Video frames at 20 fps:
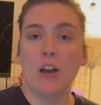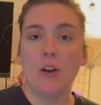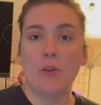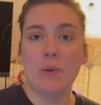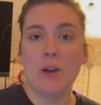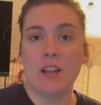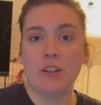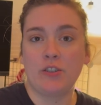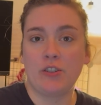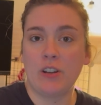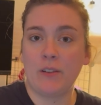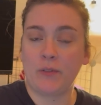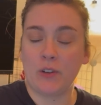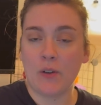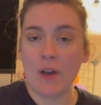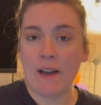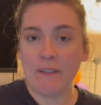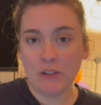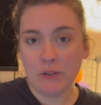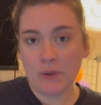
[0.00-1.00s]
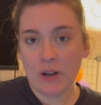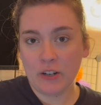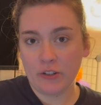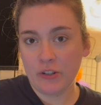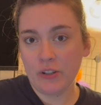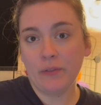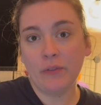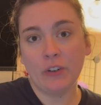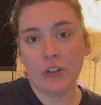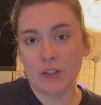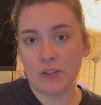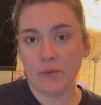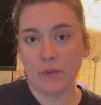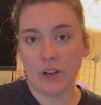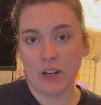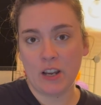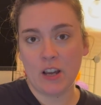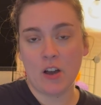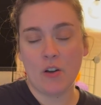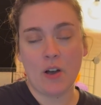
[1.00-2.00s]
which if you haven't watched the first
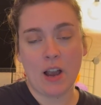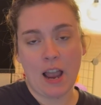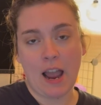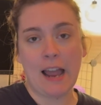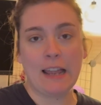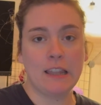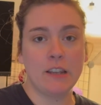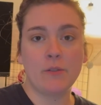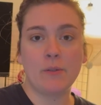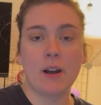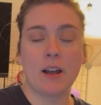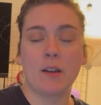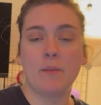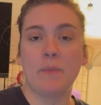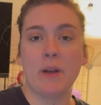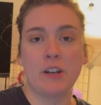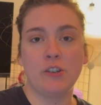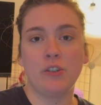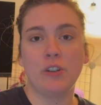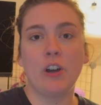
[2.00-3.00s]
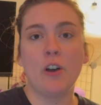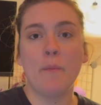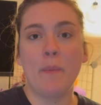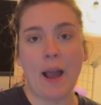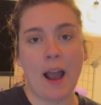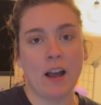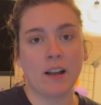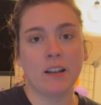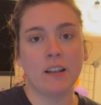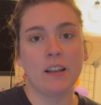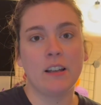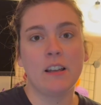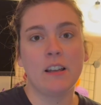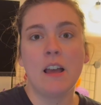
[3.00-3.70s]
video, I highly recommend you go back.